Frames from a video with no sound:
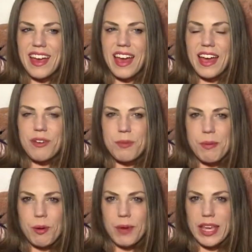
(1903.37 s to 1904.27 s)
I
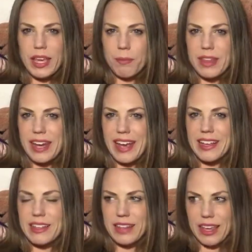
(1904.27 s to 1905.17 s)
remember waking up the
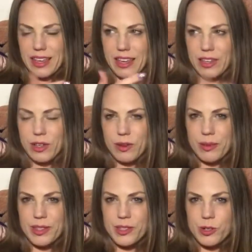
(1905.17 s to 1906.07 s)
next,
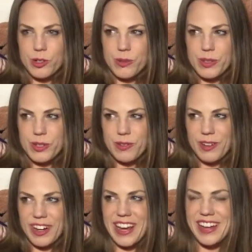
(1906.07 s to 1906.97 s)
when the surgery was
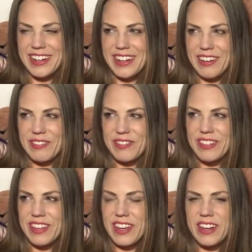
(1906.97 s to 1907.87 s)
over,
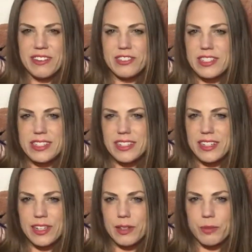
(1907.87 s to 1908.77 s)
and I was just
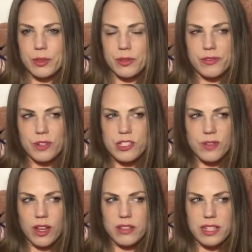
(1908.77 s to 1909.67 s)
in a good mood. First
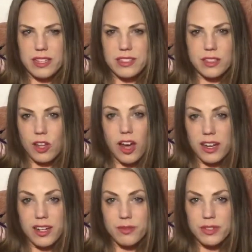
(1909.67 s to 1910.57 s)
of all, I was on
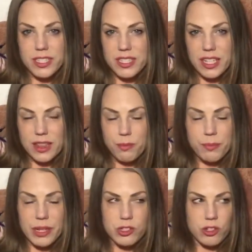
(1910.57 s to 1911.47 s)
Dilaudid, which is like the
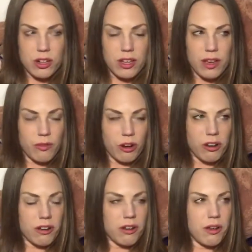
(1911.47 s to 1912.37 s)
best drug ever.